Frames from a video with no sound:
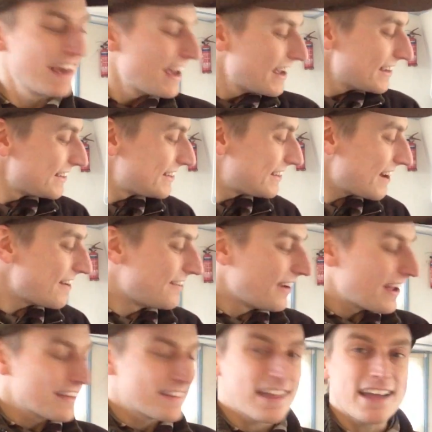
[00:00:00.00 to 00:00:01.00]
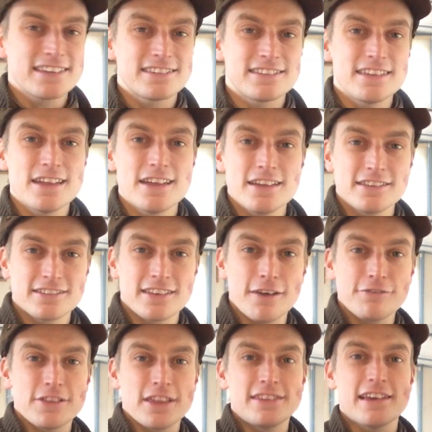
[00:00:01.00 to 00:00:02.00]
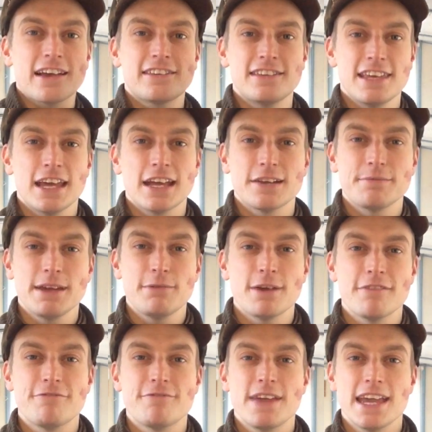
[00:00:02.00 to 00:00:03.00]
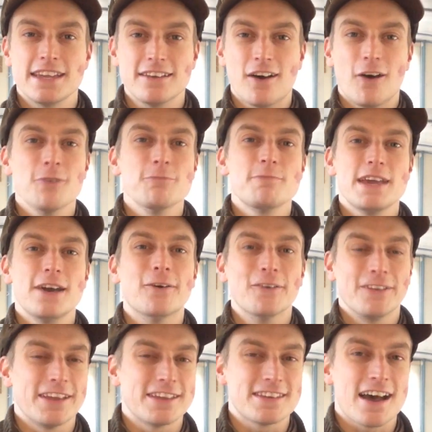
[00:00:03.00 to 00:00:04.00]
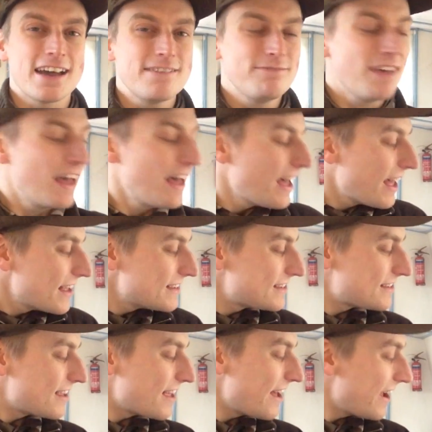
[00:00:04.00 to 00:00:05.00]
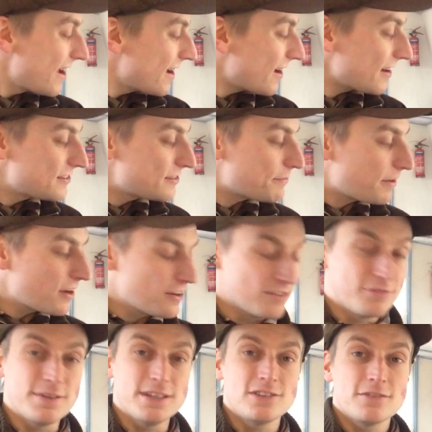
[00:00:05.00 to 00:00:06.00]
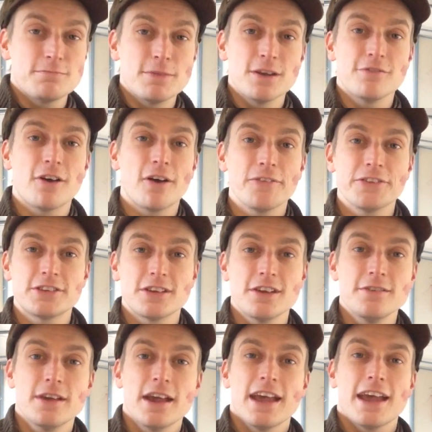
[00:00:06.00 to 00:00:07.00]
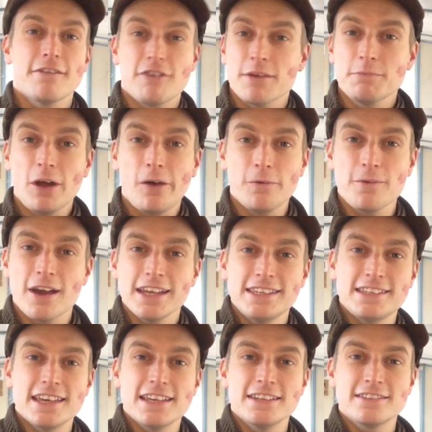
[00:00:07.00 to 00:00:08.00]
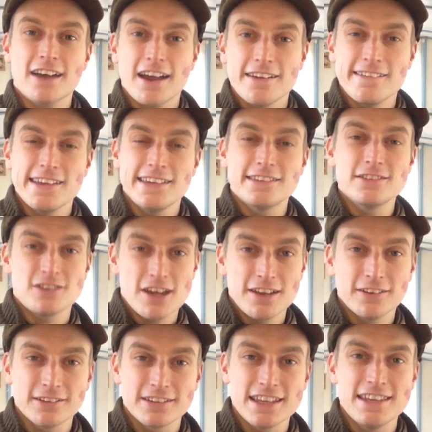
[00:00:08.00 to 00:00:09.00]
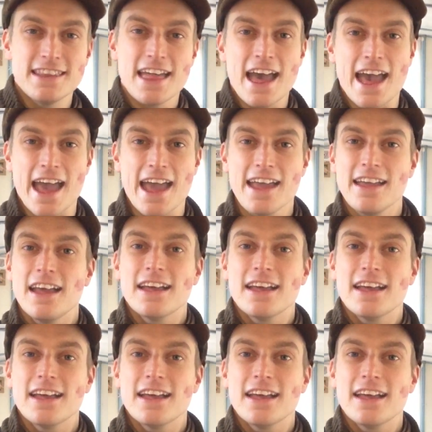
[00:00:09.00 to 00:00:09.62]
So that's the stuff that's actually going to be with me and on me all the time. I suppose we should move on to, if I'm not writing diaries and journals in there,